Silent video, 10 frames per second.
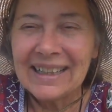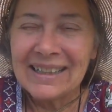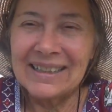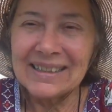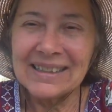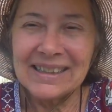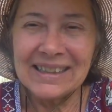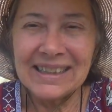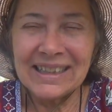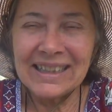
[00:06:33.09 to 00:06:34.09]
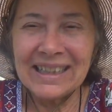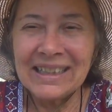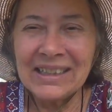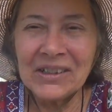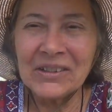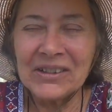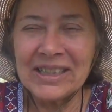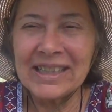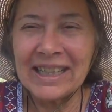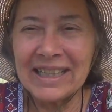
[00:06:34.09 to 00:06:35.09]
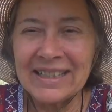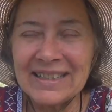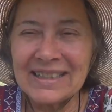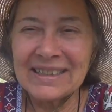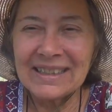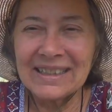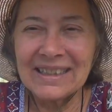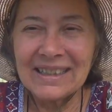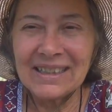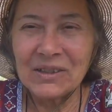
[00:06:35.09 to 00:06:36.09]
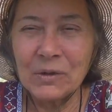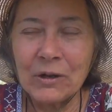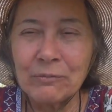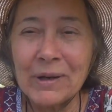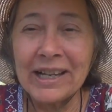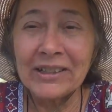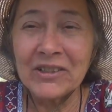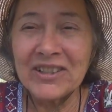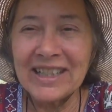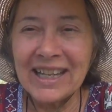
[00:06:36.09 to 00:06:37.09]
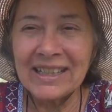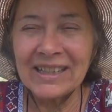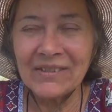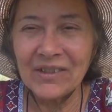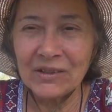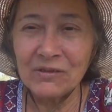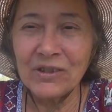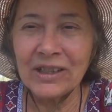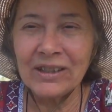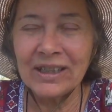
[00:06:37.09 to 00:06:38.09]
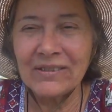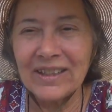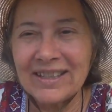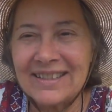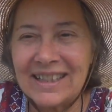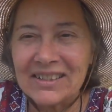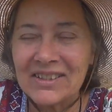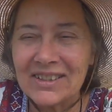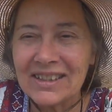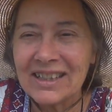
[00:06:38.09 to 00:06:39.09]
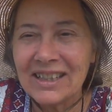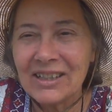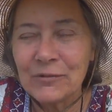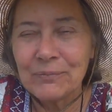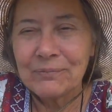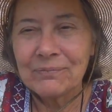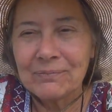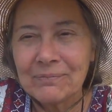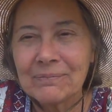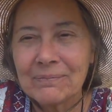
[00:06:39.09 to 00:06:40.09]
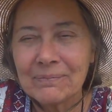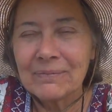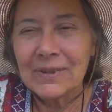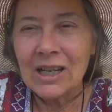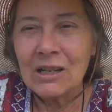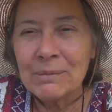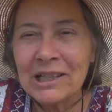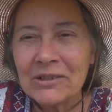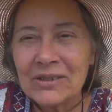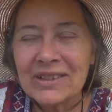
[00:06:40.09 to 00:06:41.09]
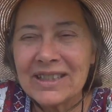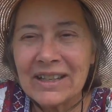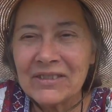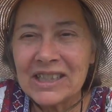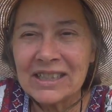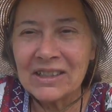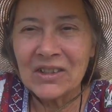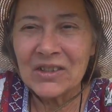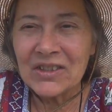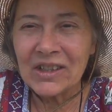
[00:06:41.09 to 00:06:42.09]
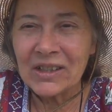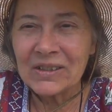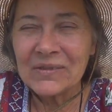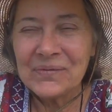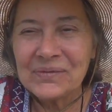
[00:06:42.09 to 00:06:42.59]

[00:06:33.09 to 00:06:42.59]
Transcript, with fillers: Uh, in the early days uh, of my understanding of the feeling of the ascension, about 17 years ago,